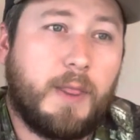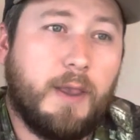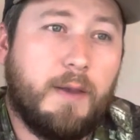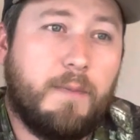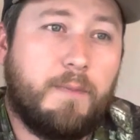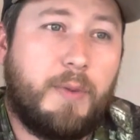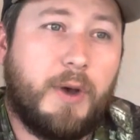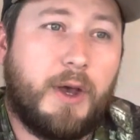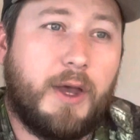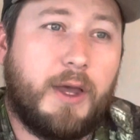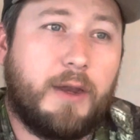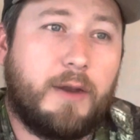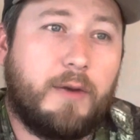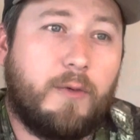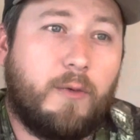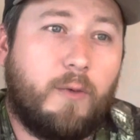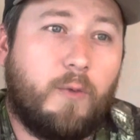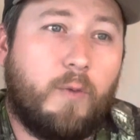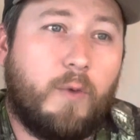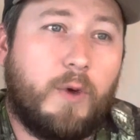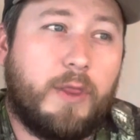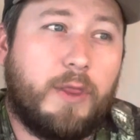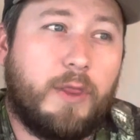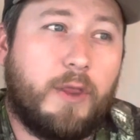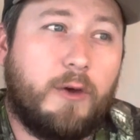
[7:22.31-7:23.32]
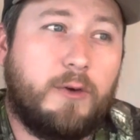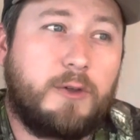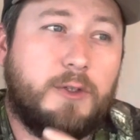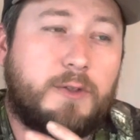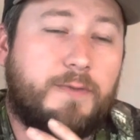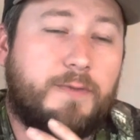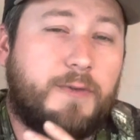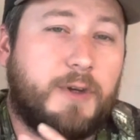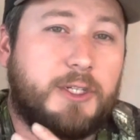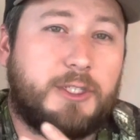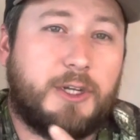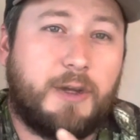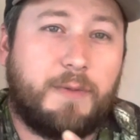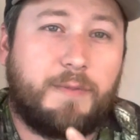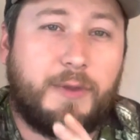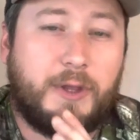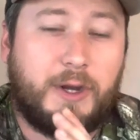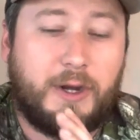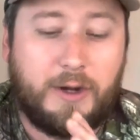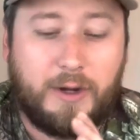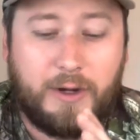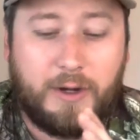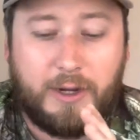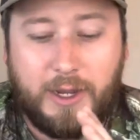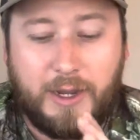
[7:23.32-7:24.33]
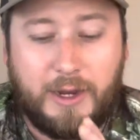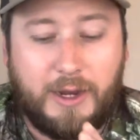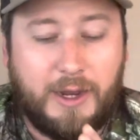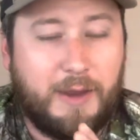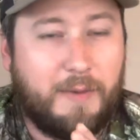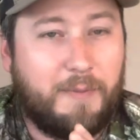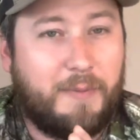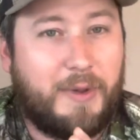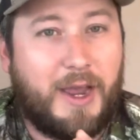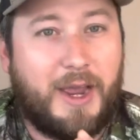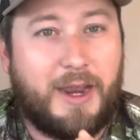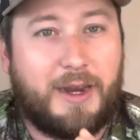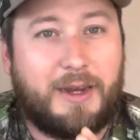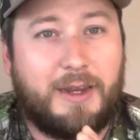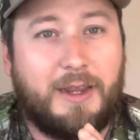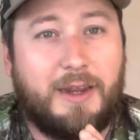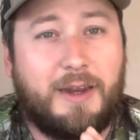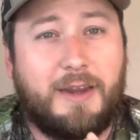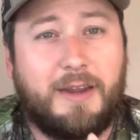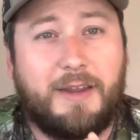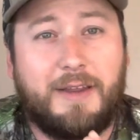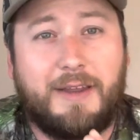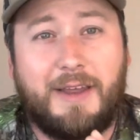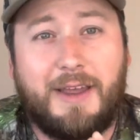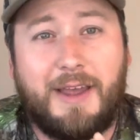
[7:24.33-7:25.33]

But when those fish up there get impacted